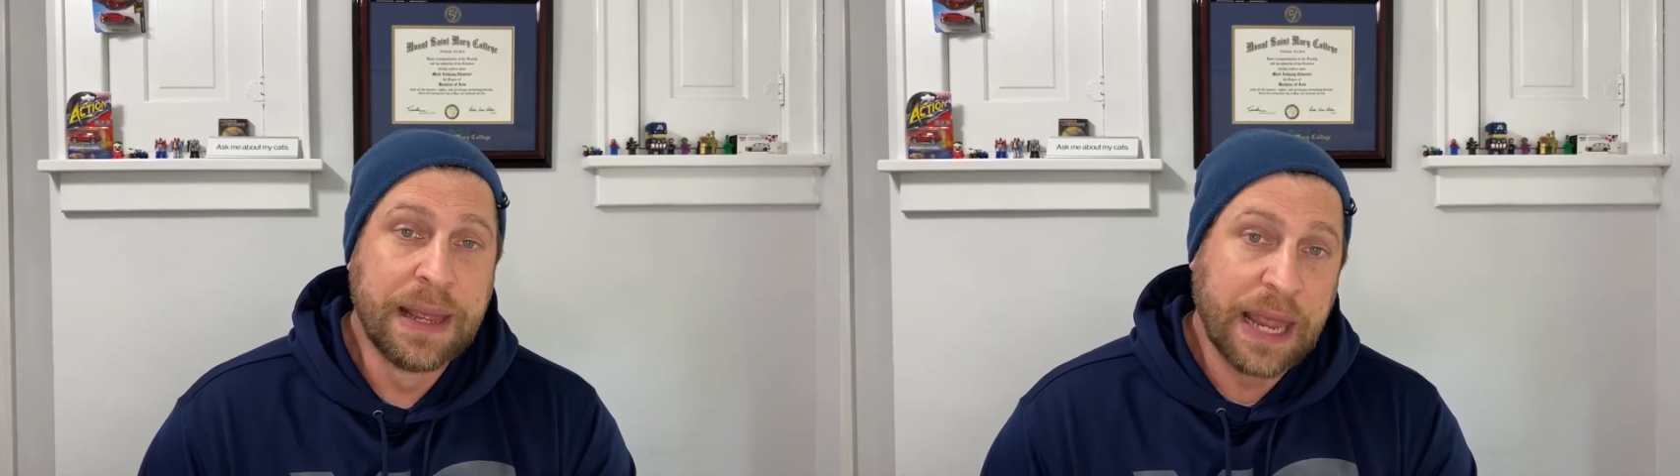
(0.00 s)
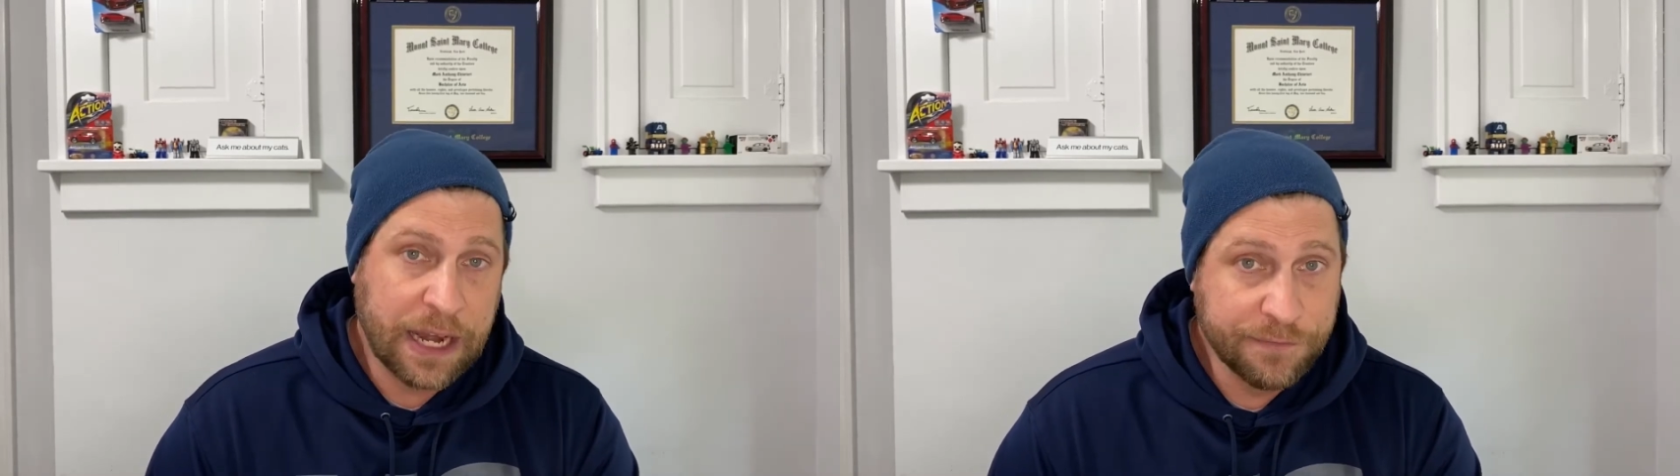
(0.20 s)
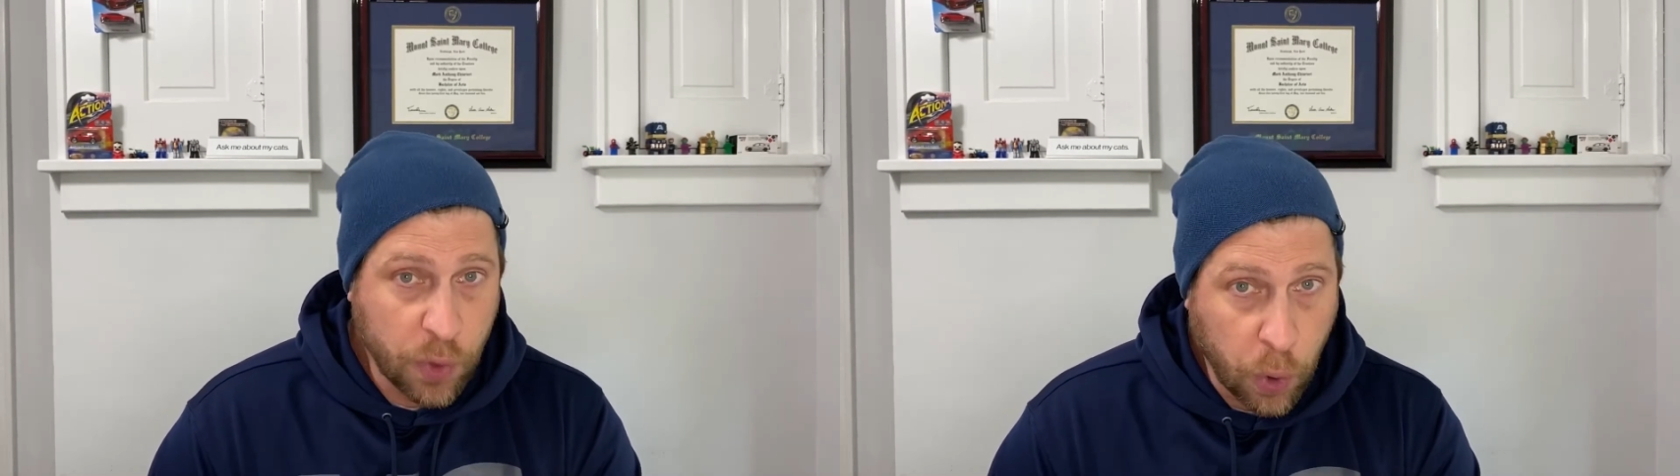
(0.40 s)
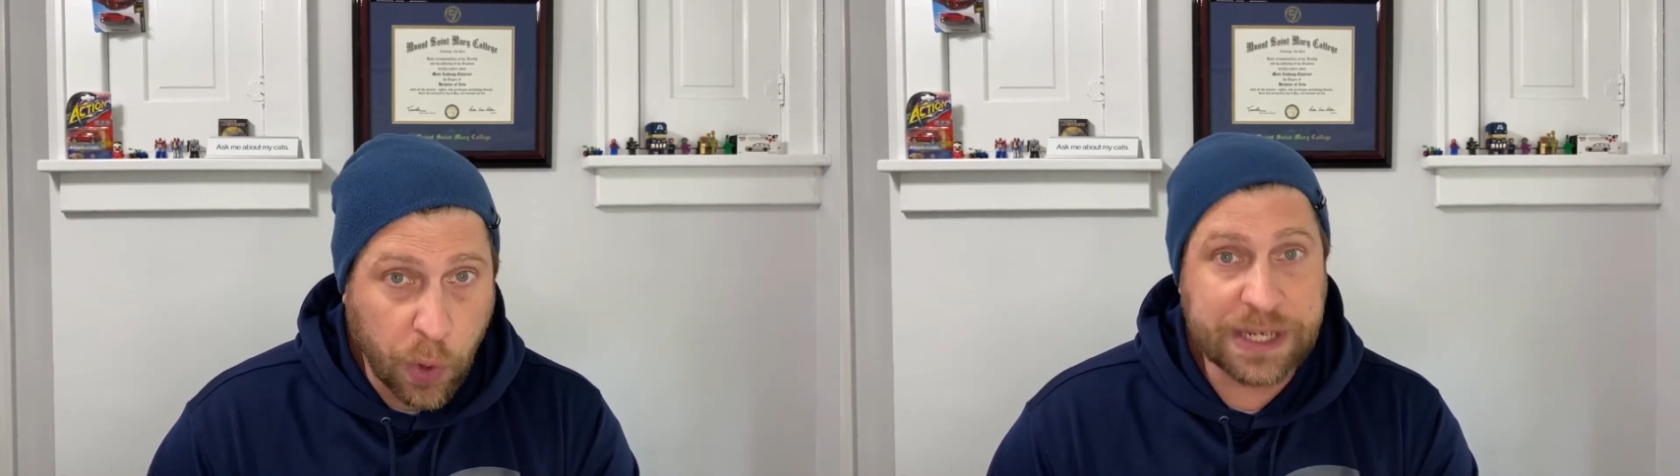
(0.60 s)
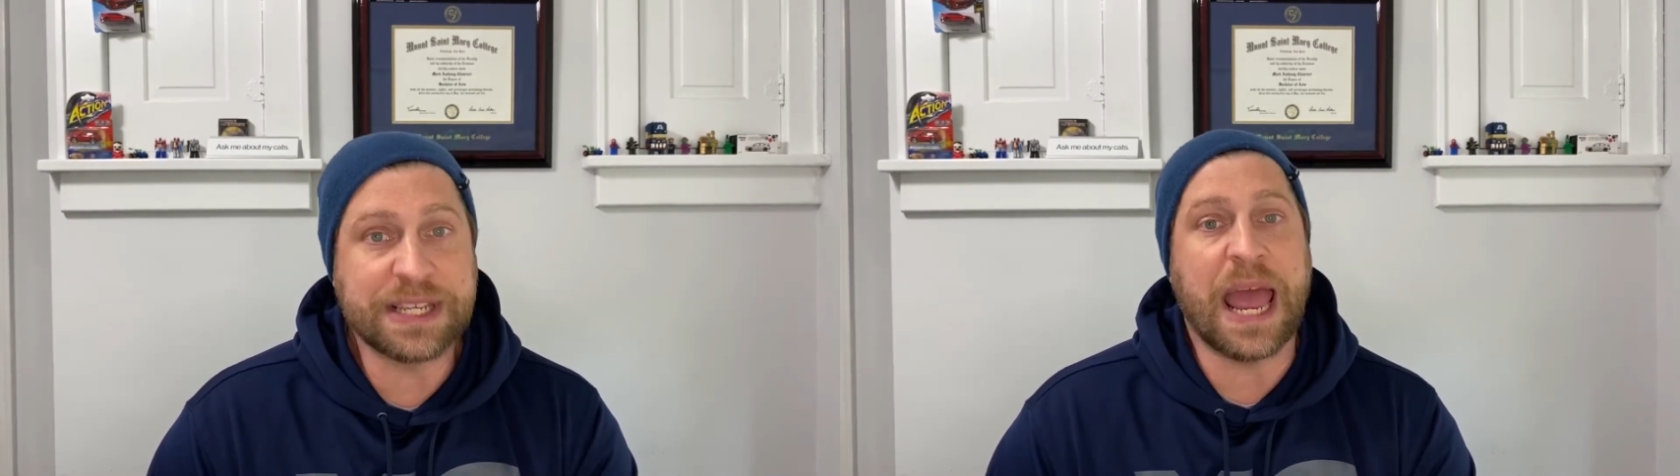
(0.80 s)
And of
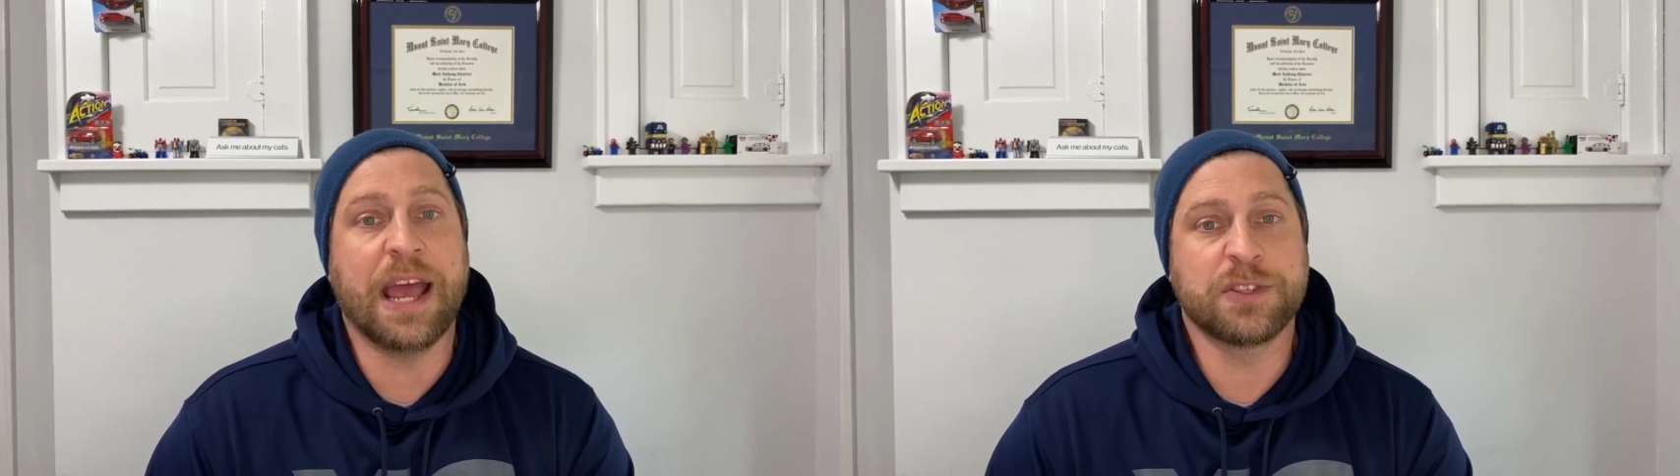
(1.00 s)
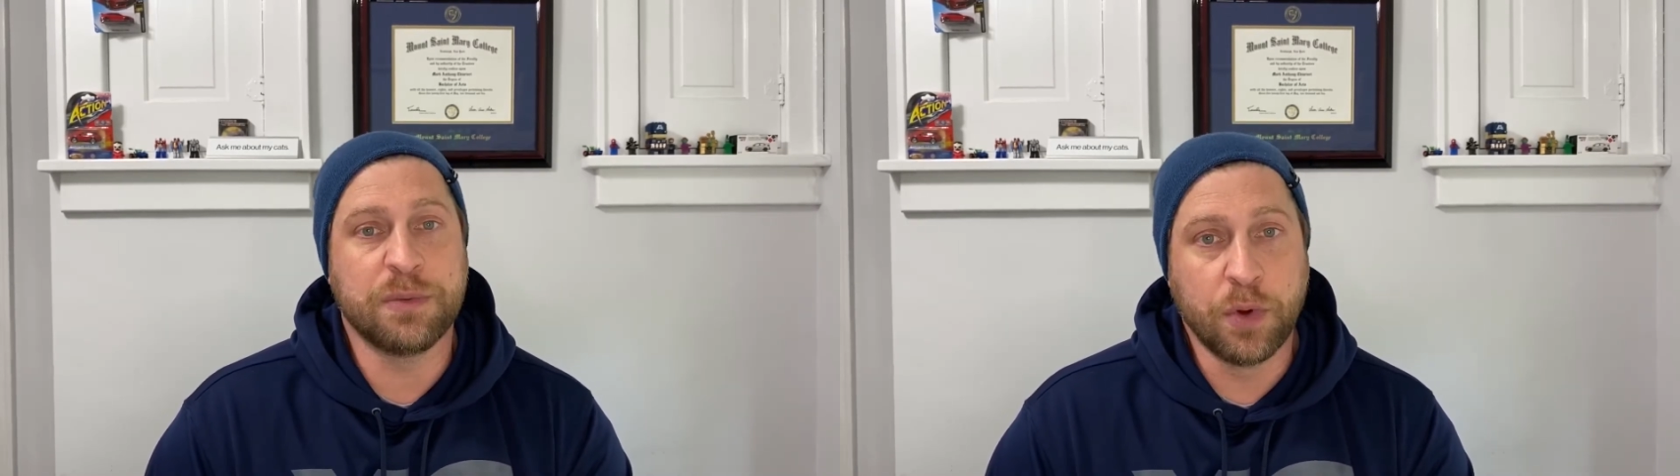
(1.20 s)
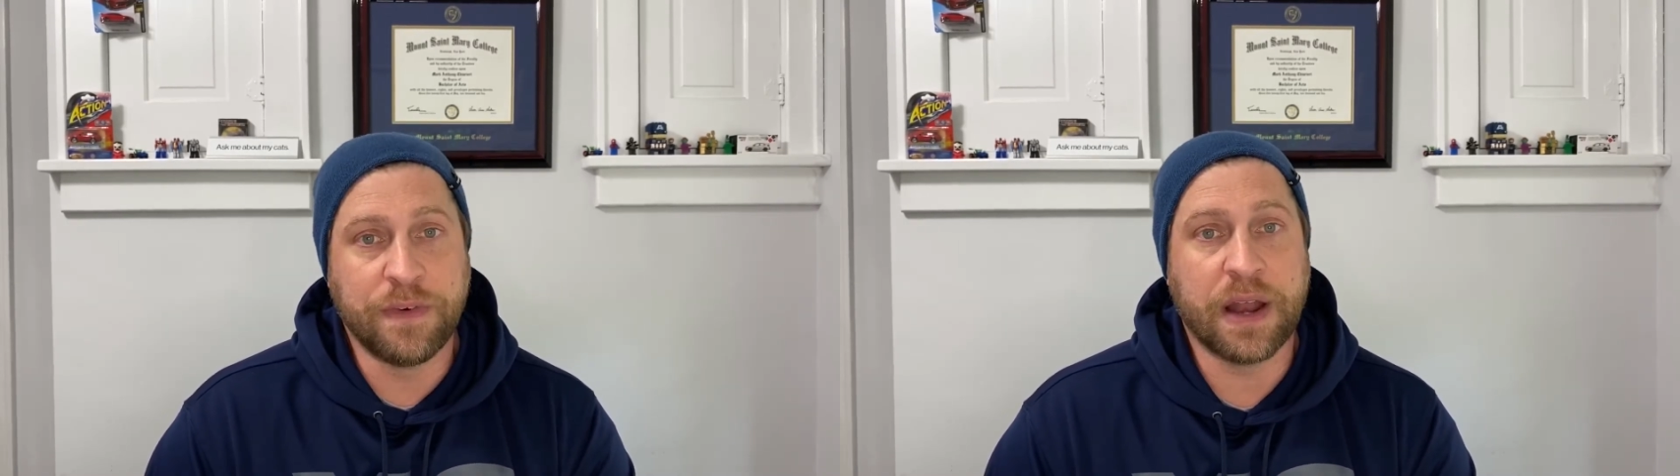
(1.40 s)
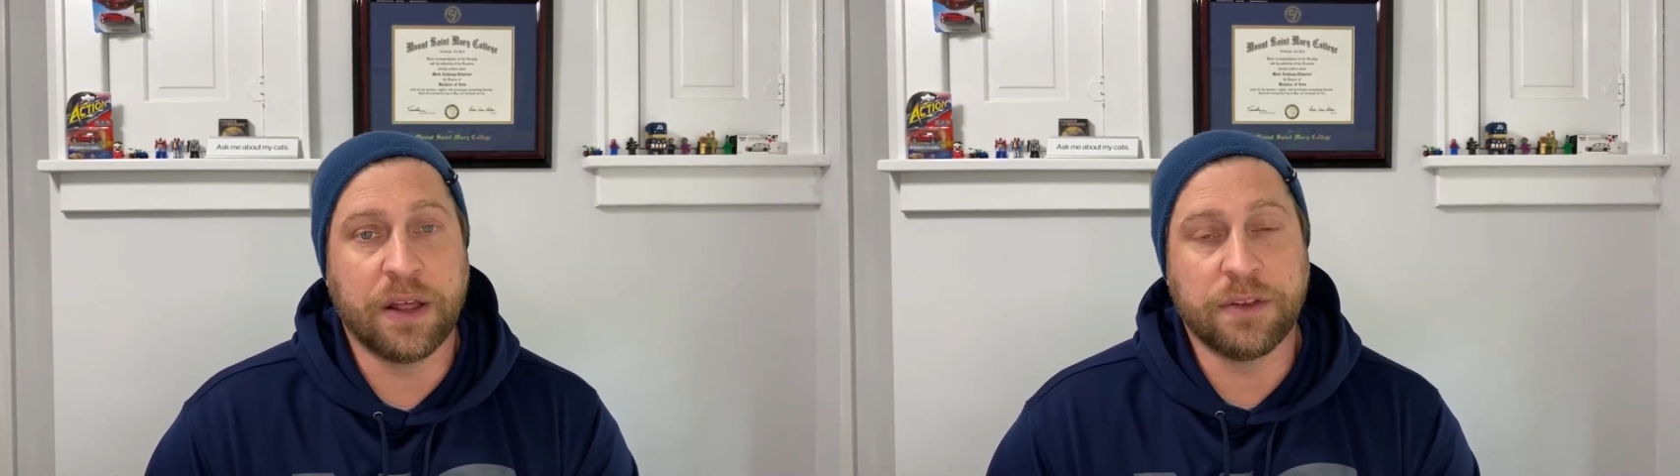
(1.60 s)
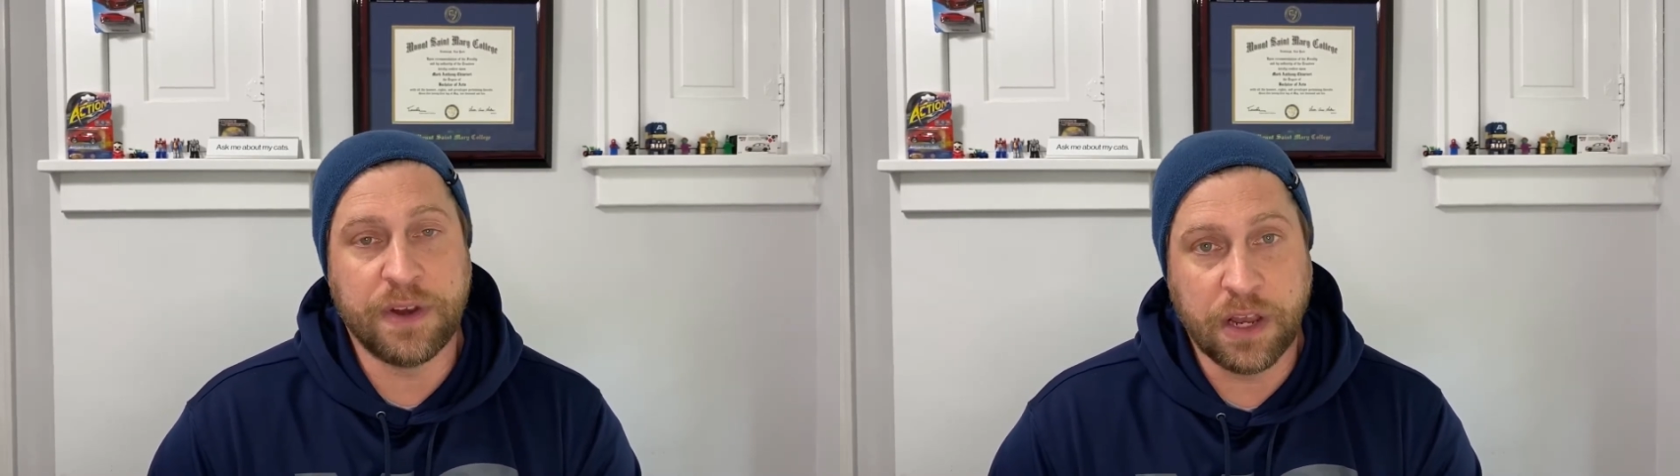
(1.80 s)
course, as we move on to
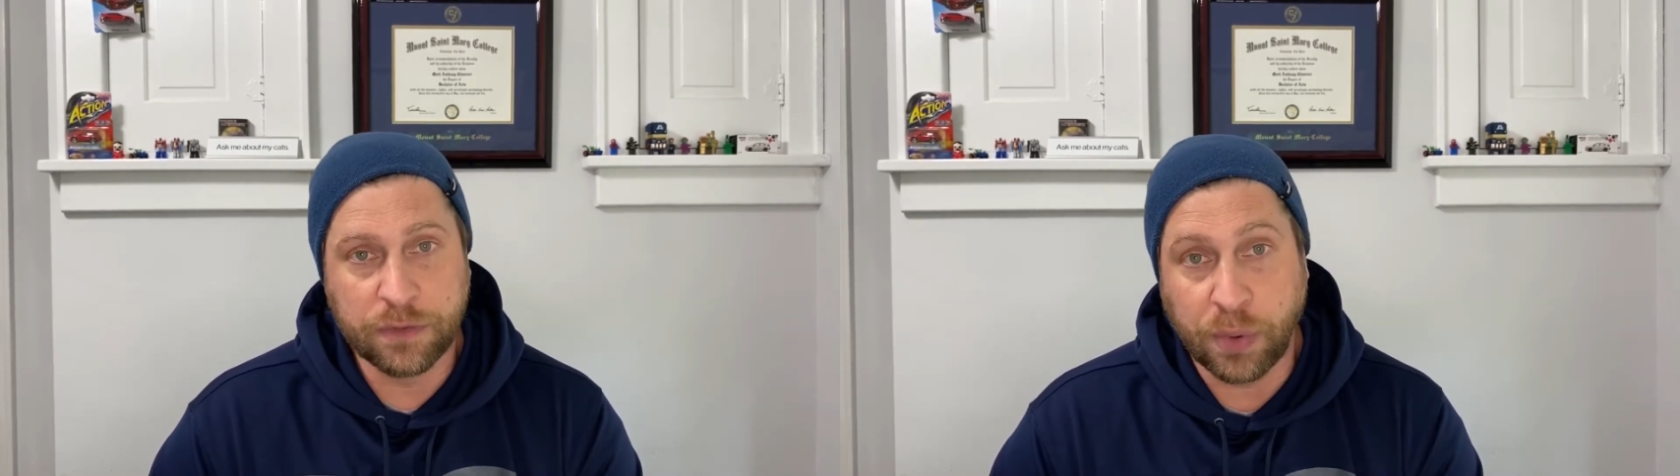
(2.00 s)
other videos,